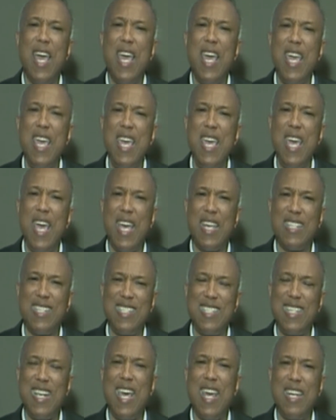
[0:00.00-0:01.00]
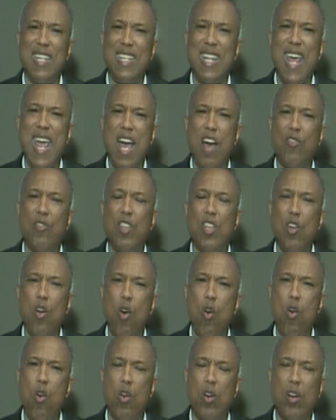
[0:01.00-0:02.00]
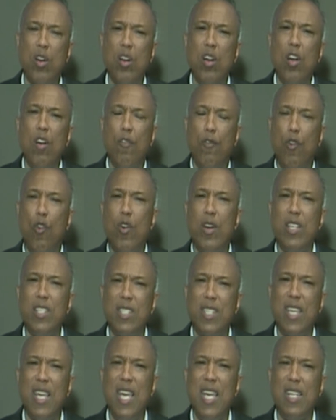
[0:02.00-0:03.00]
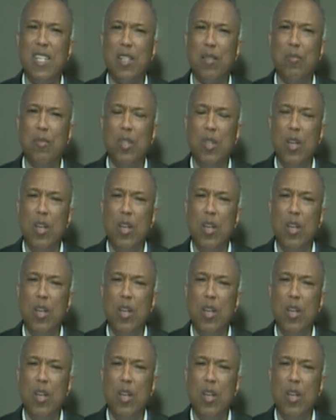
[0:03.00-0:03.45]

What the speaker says: He has set down the order for his kingdom.